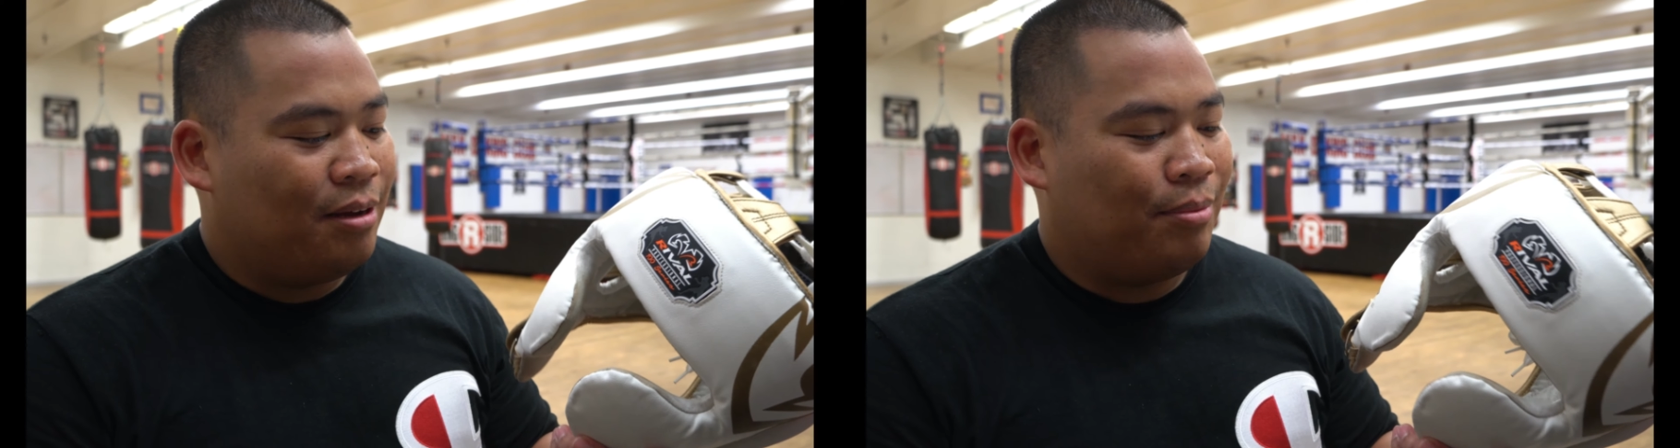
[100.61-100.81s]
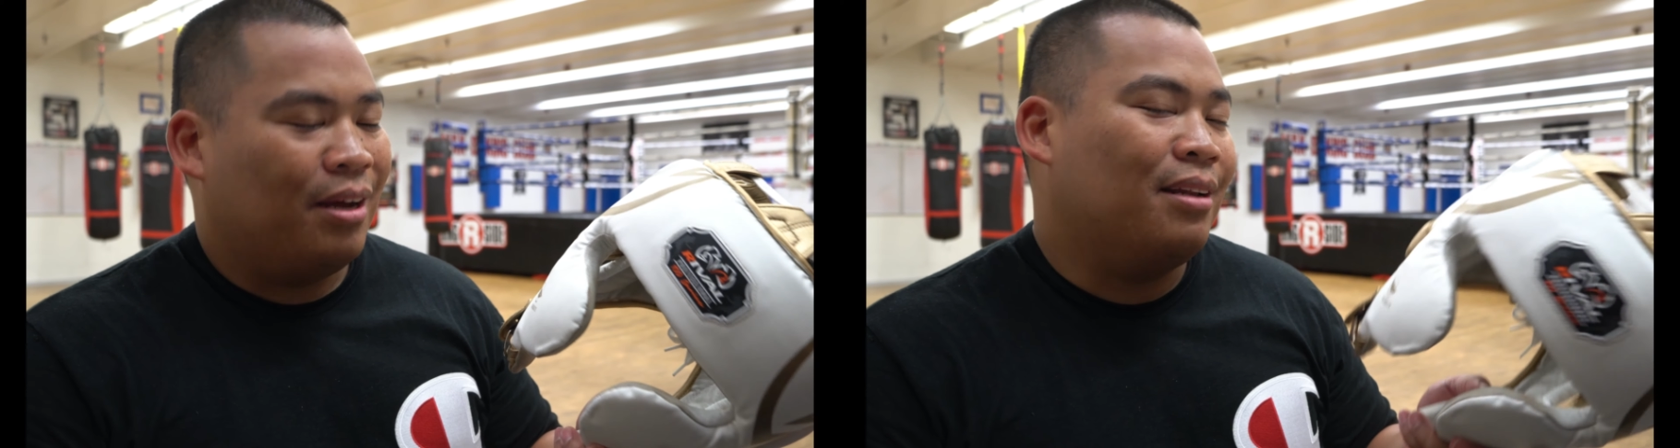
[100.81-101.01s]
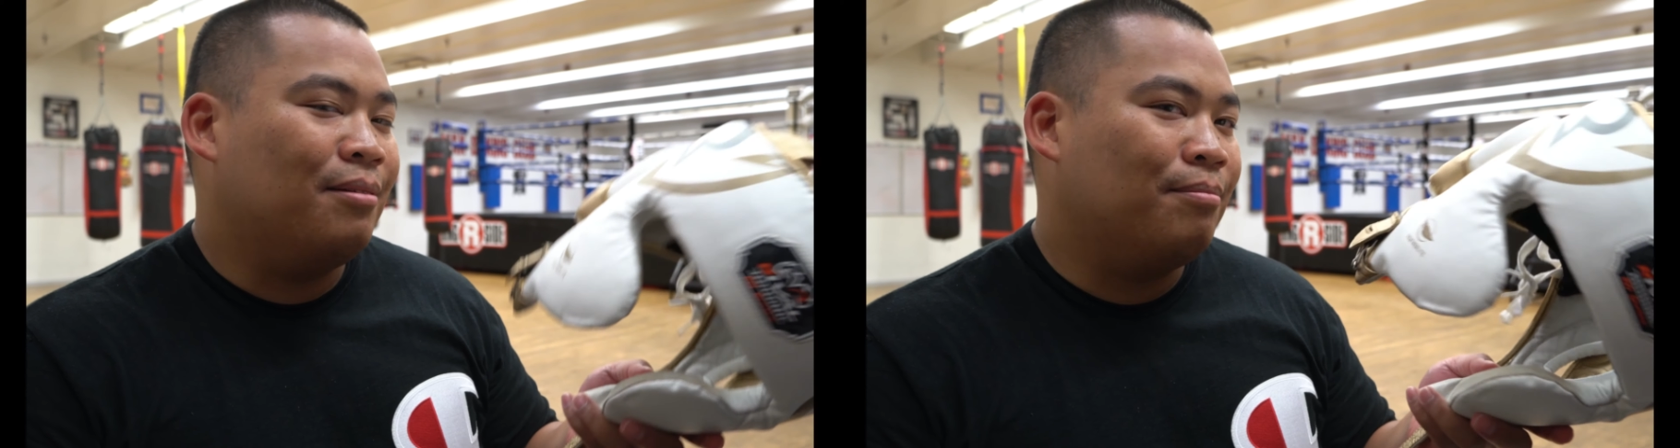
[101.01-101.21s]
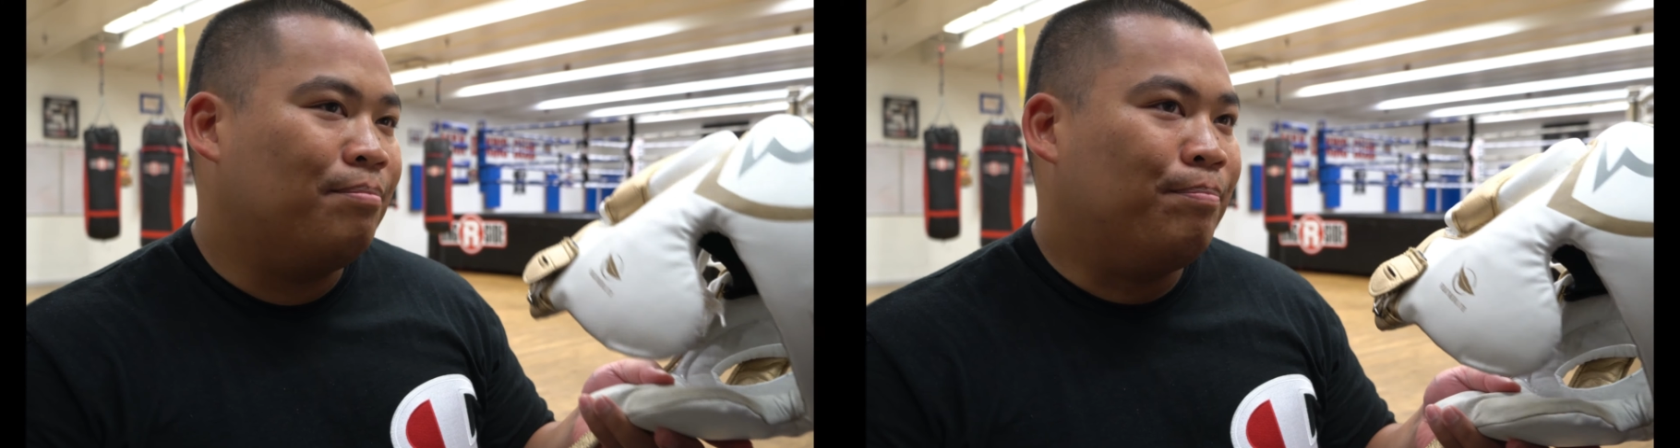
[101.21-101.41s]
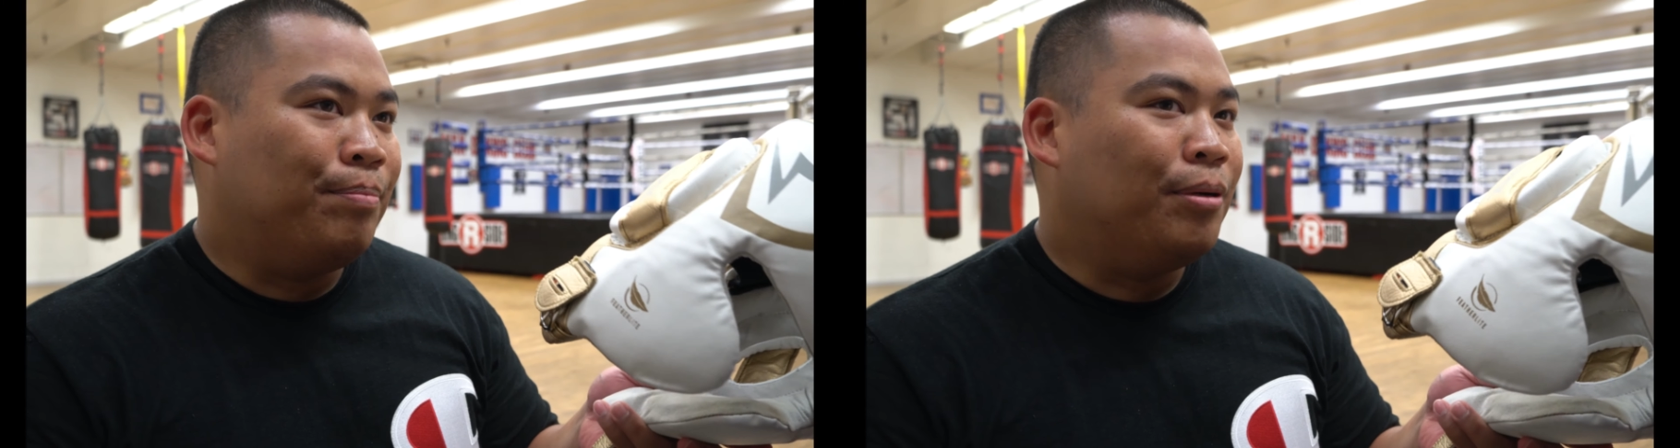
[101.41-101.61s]
But
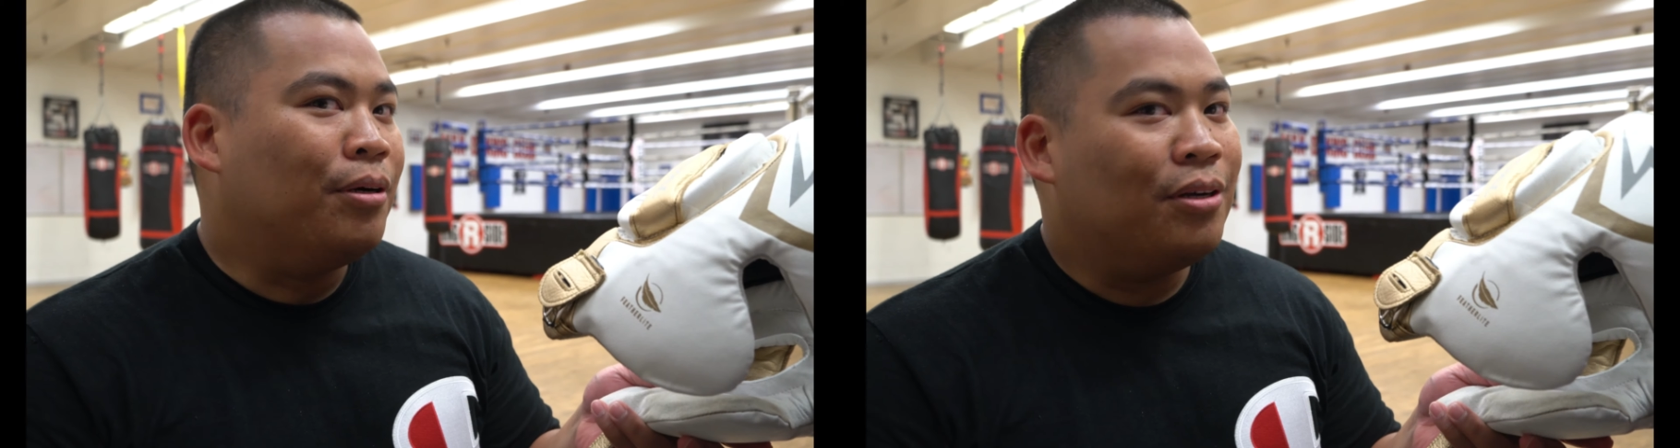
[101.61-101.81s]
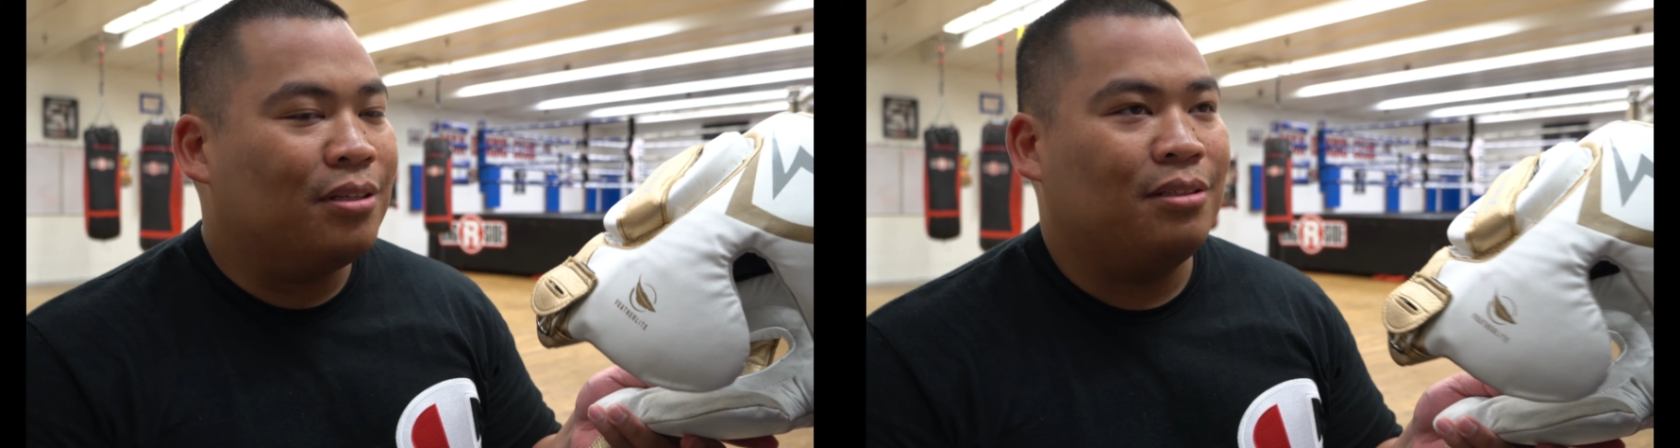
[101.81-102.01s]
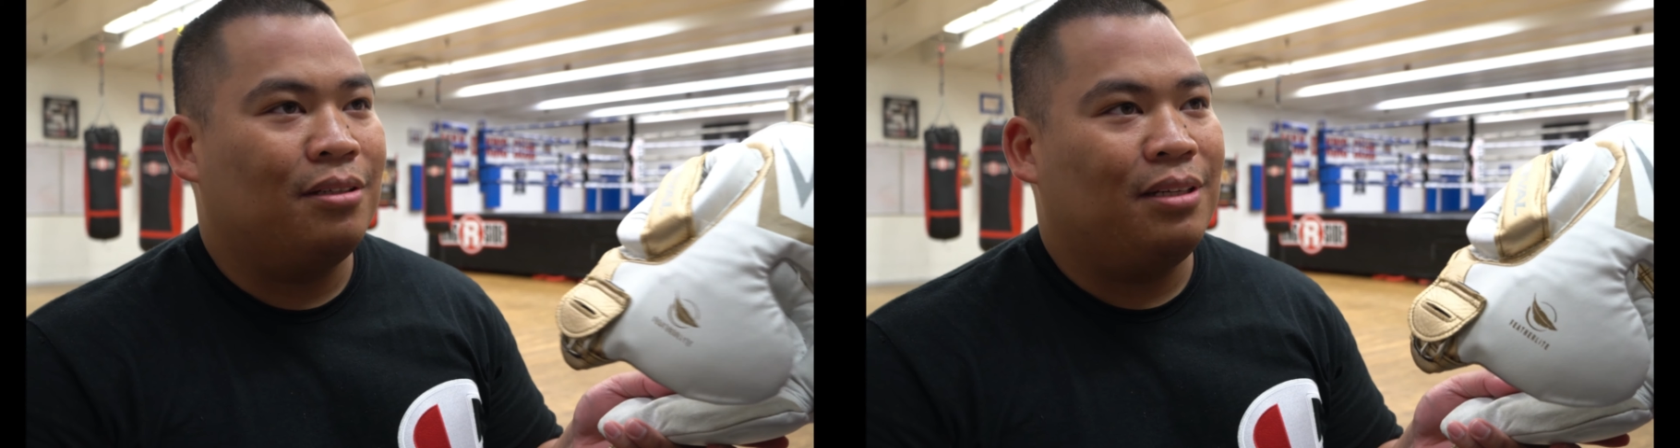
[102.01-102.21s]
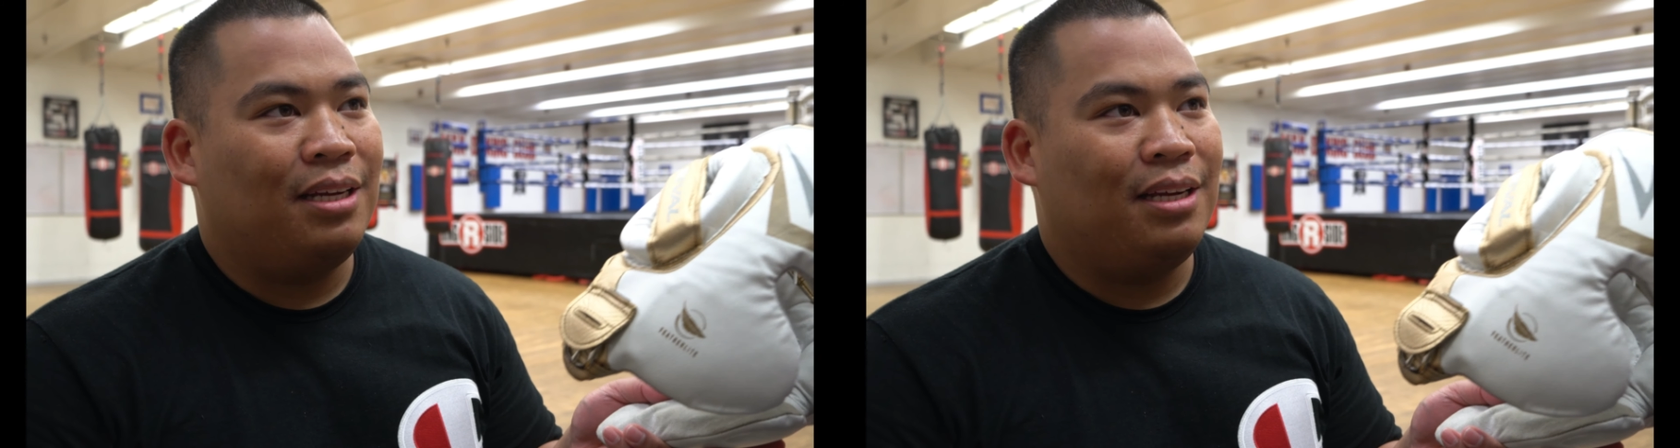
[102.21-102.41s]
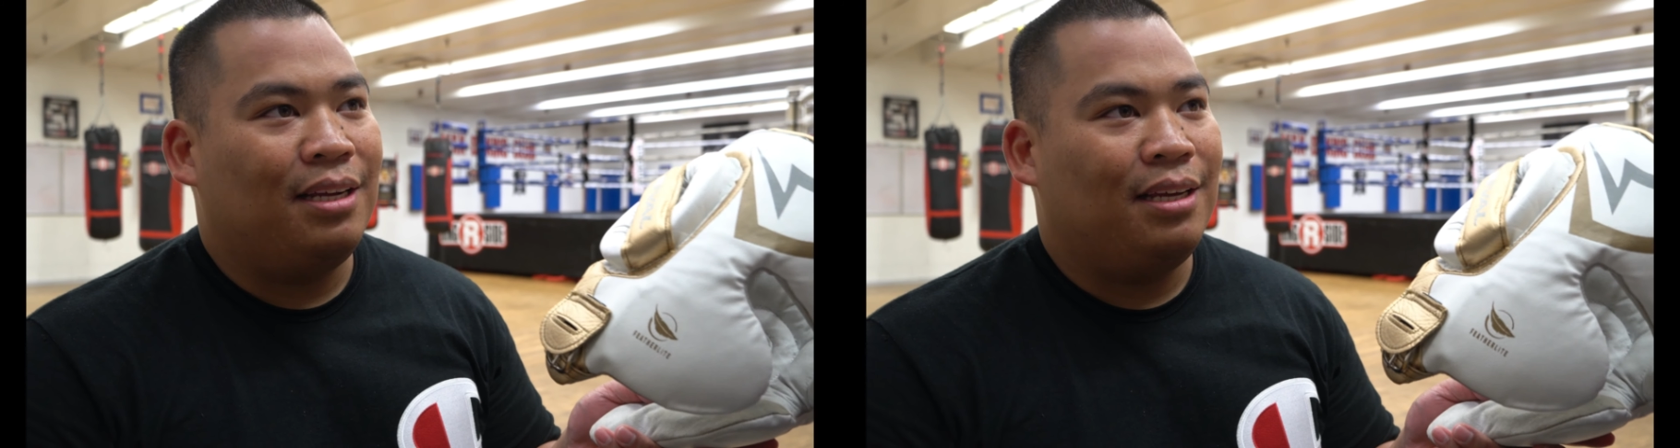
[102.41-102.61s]

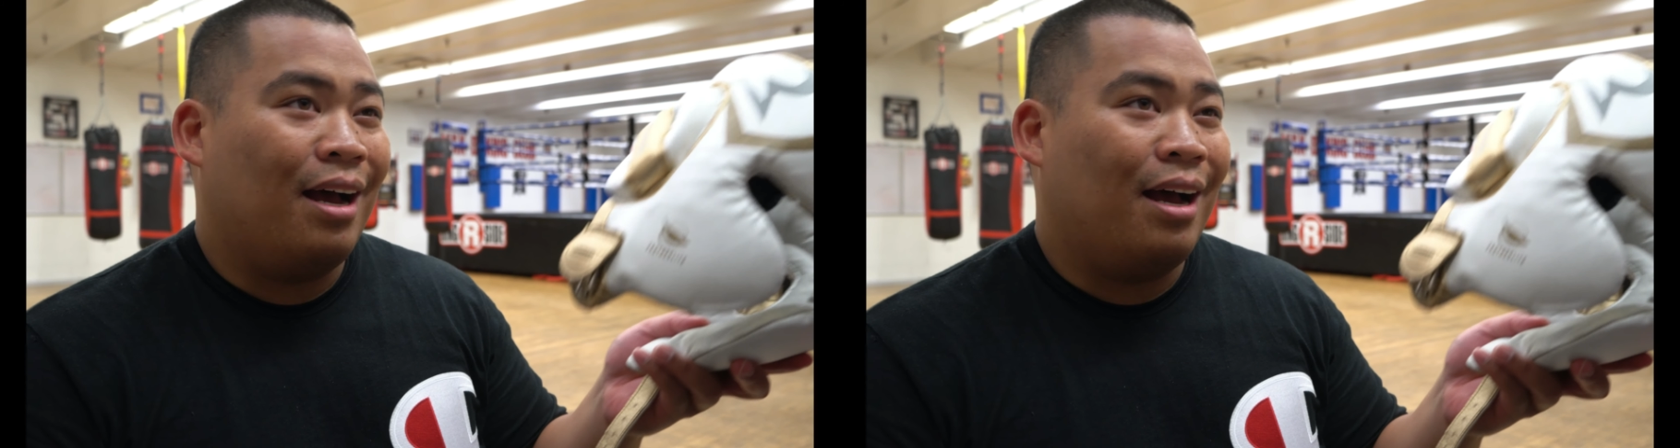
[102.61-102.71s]
personally,